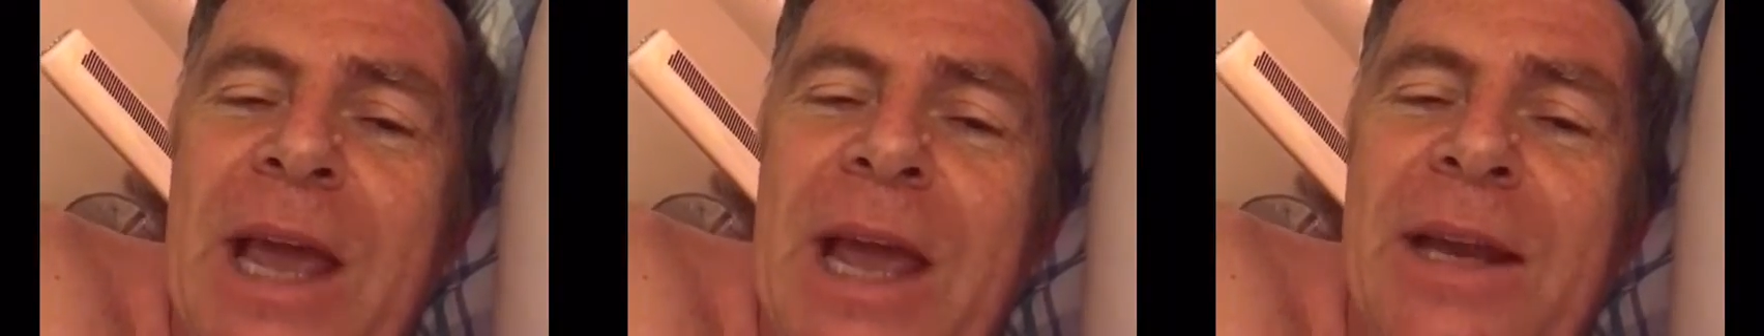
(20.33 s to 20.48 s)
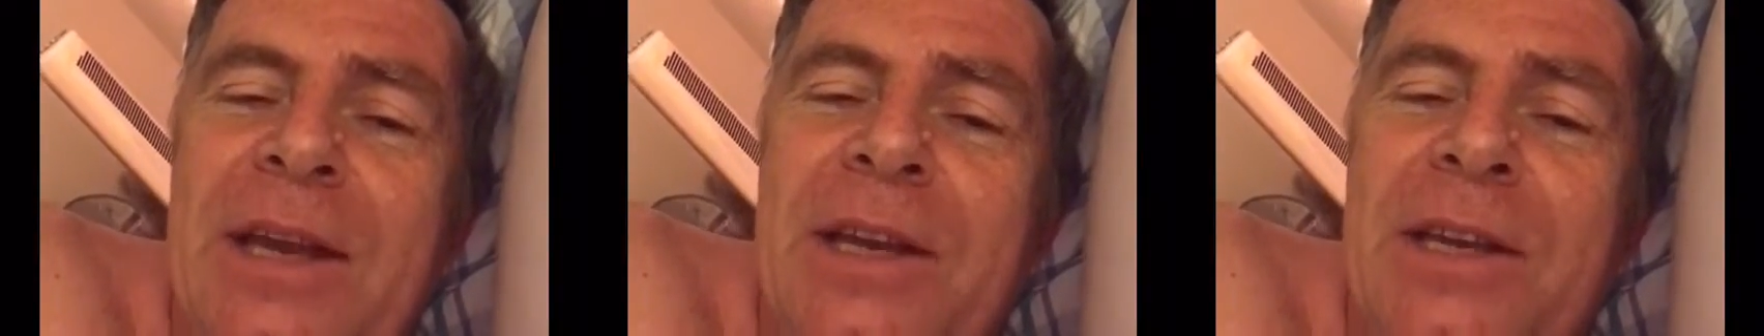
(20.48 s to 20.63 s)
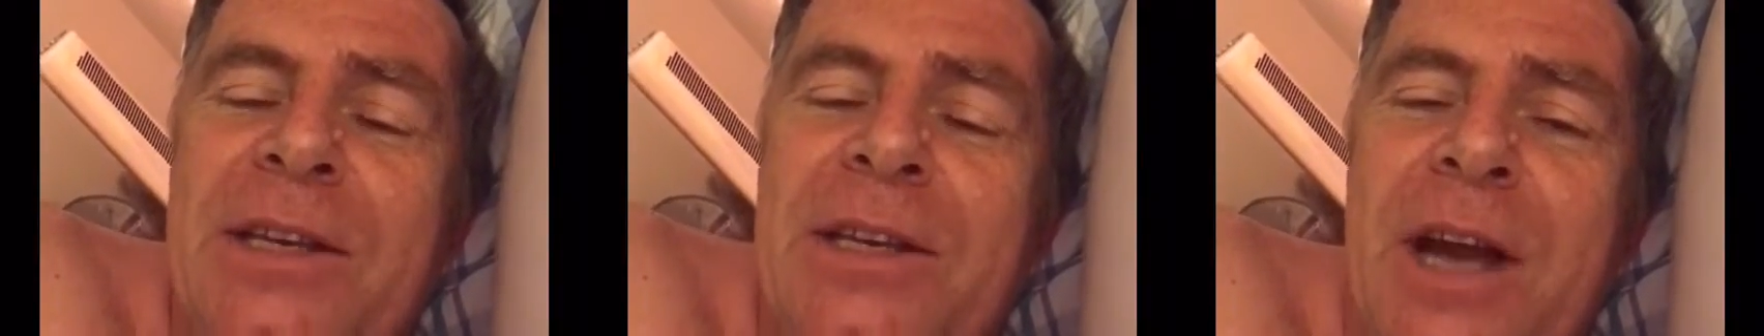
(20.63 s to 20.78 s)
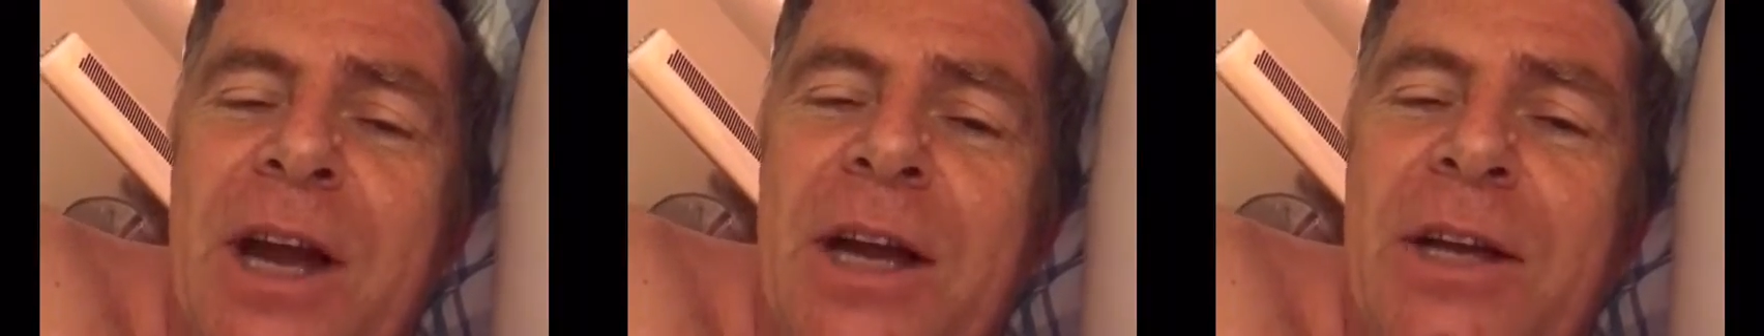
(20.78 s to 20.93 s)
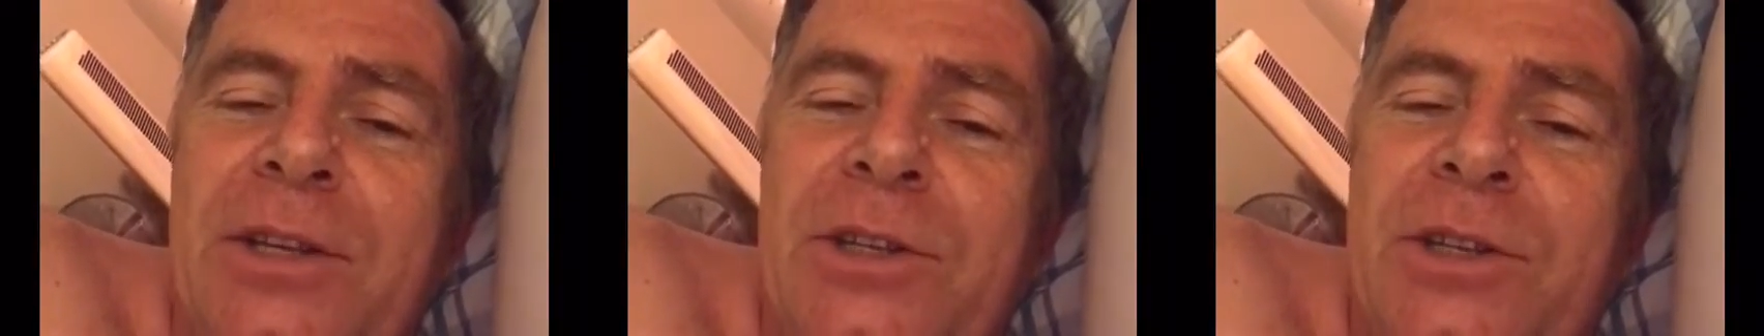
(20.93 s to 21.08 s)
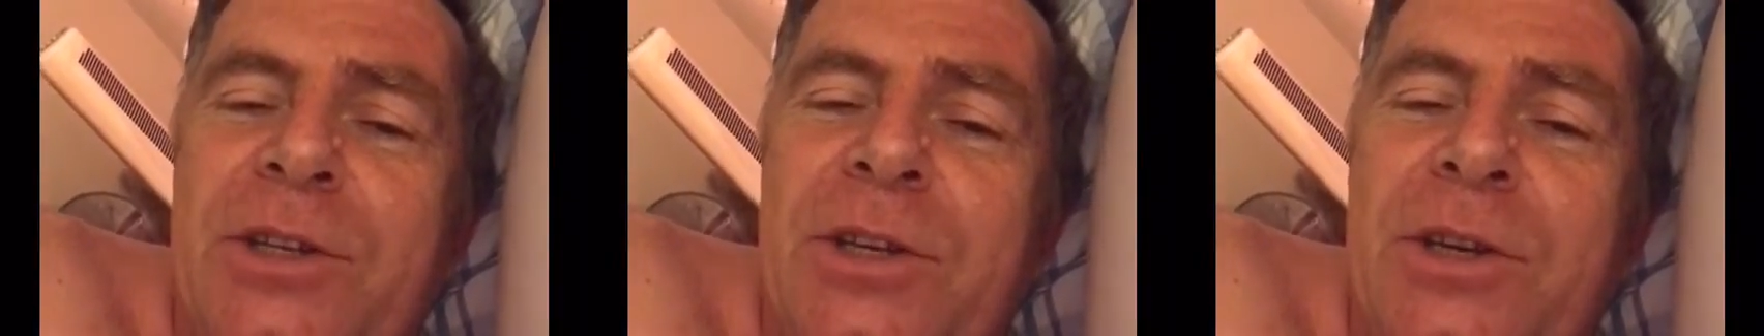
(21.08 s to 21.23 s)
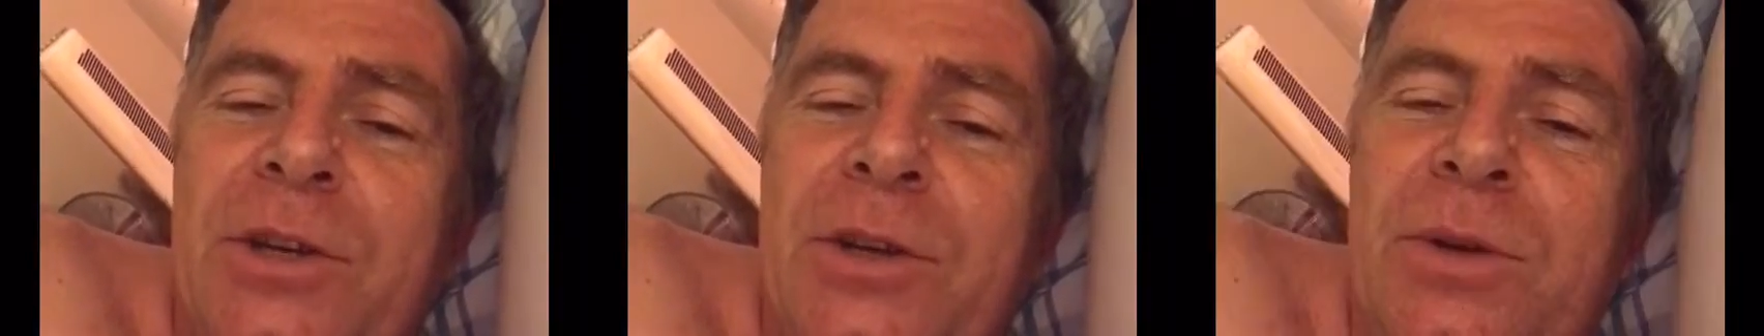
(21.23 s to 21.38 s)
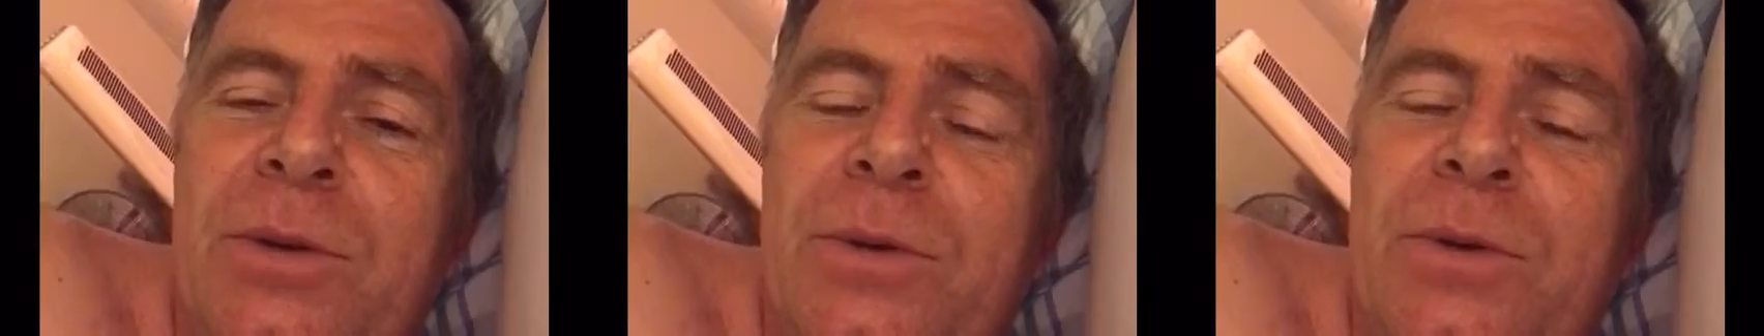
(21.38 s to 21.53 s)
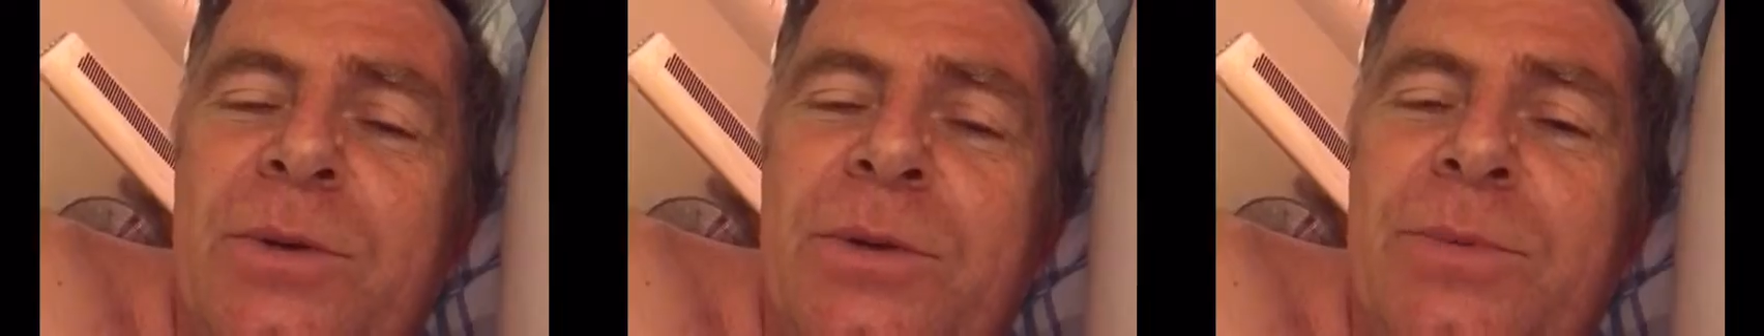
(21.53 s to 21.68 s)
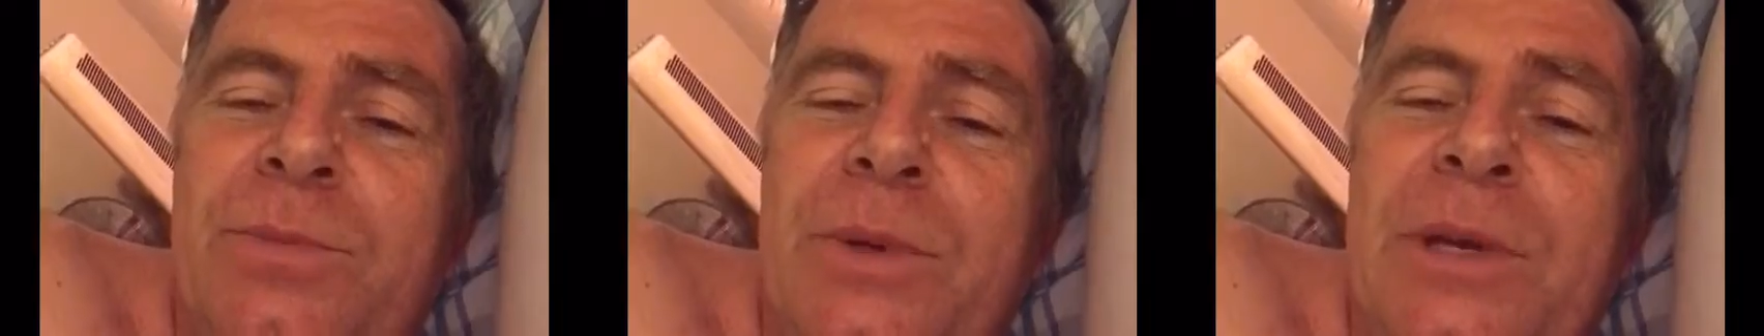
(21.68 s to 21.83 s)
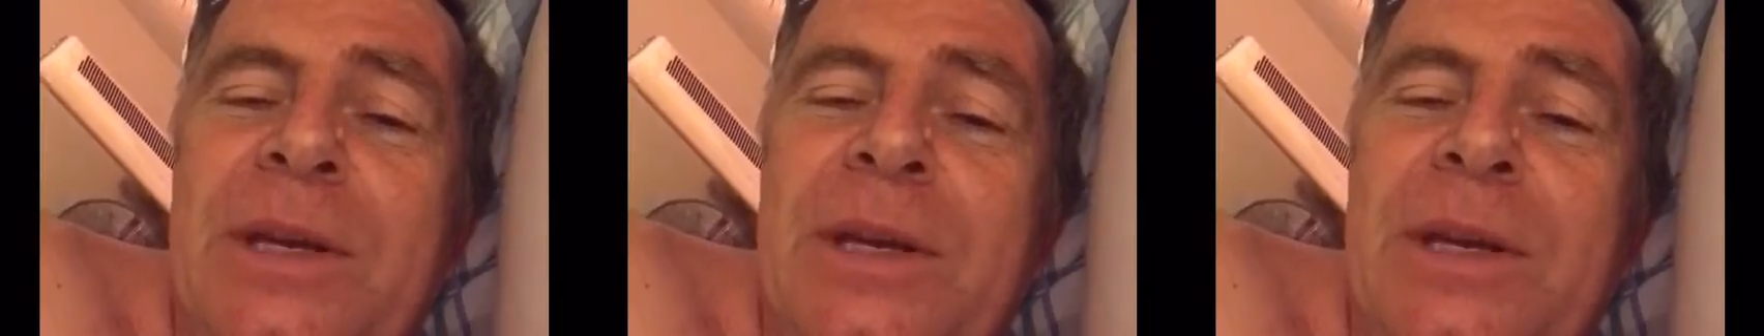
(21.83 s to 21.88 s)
getting in touch and who's